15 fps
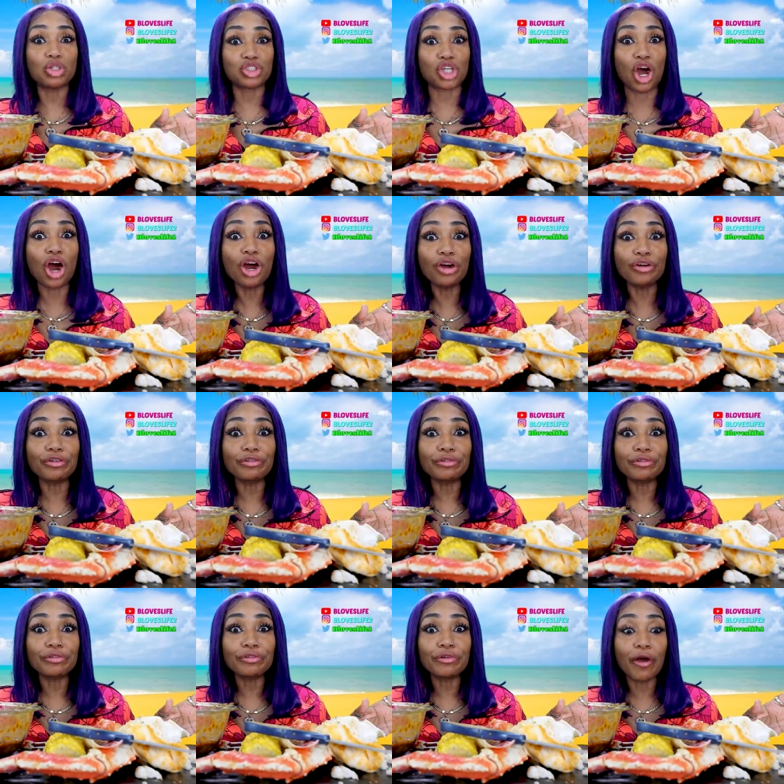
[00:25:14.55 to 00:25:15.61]
what you
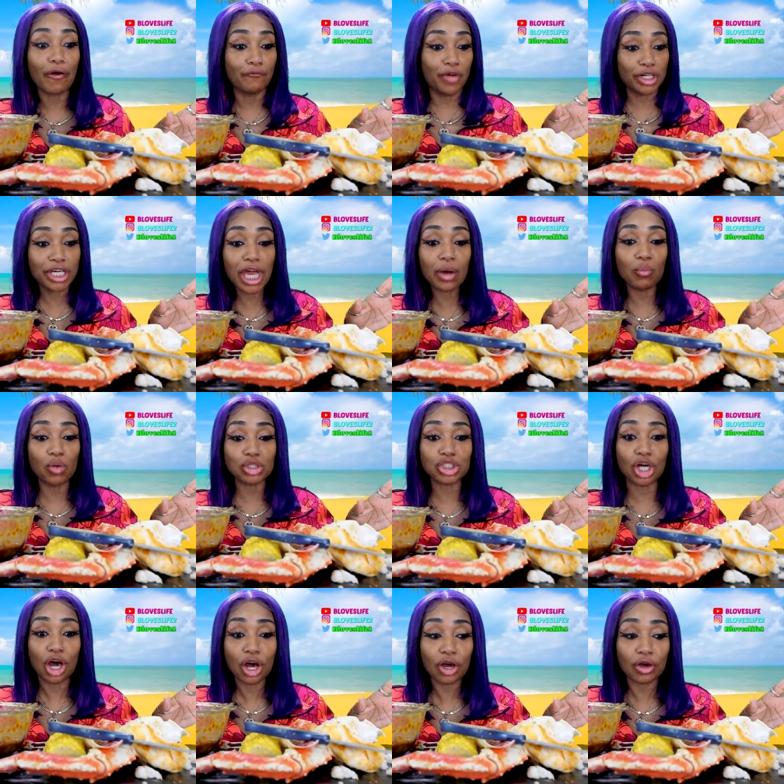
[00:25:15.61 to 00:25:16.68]
heard. Forget what
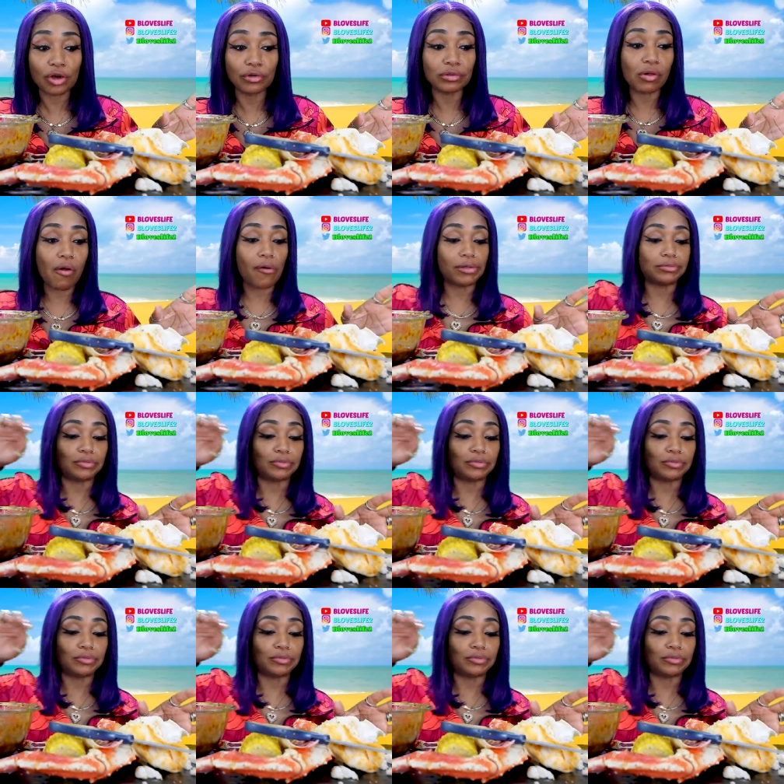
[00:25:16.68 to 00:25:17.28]
you heard.